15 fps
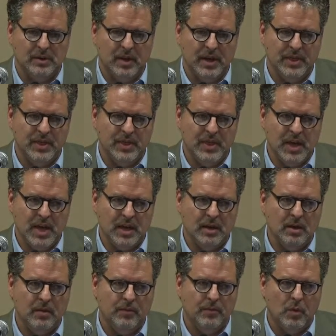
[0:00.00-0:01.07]
So I
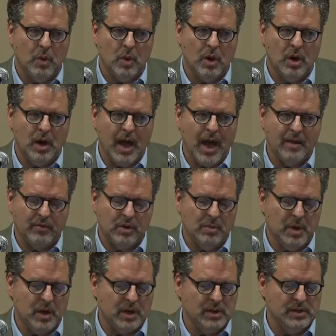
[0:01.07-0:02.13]
think for African
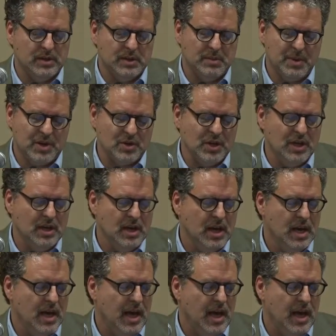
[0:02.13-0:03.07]
Americans, especially